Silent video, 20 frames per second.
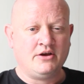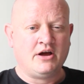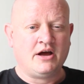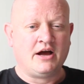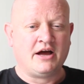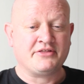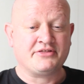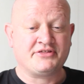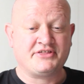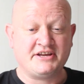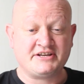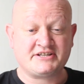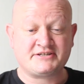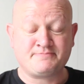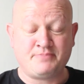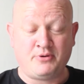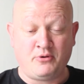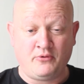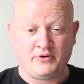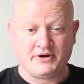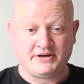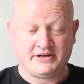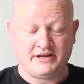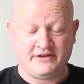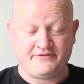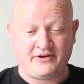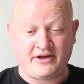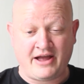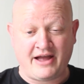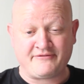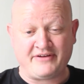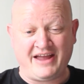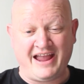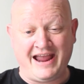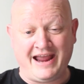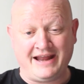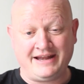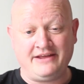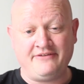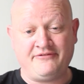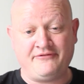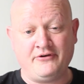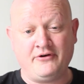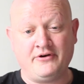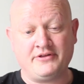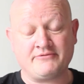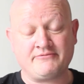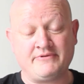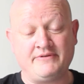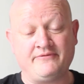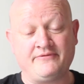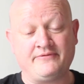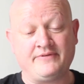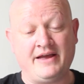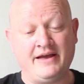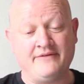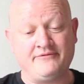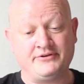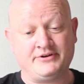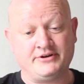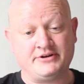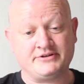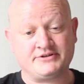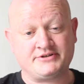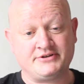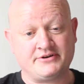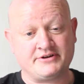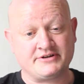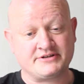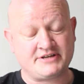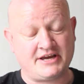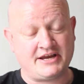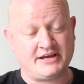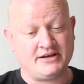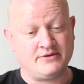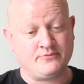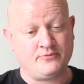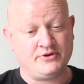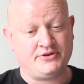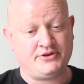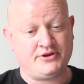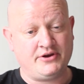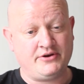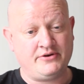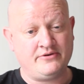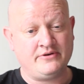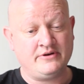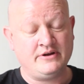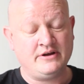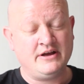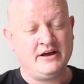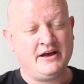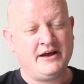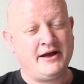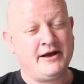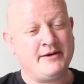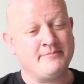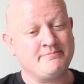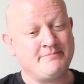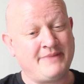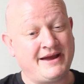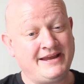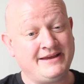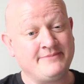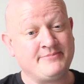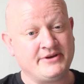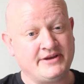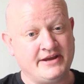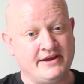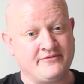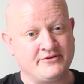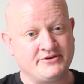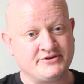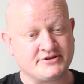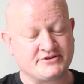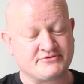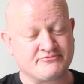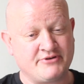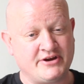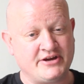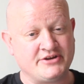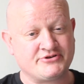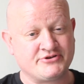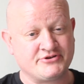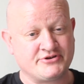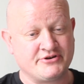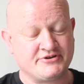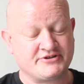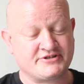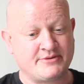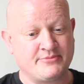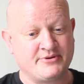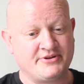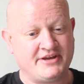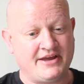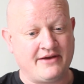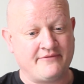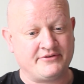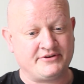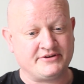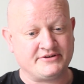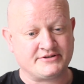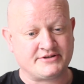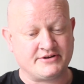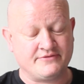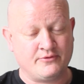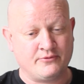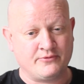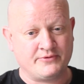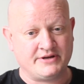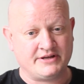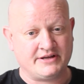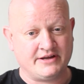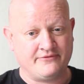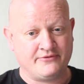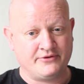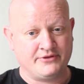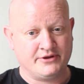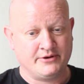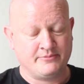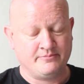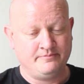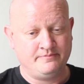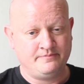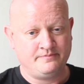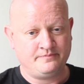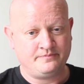At this point, if you have any further evidence, you can take it with you and maybe even just reintroduce some of the evidence you've already given them.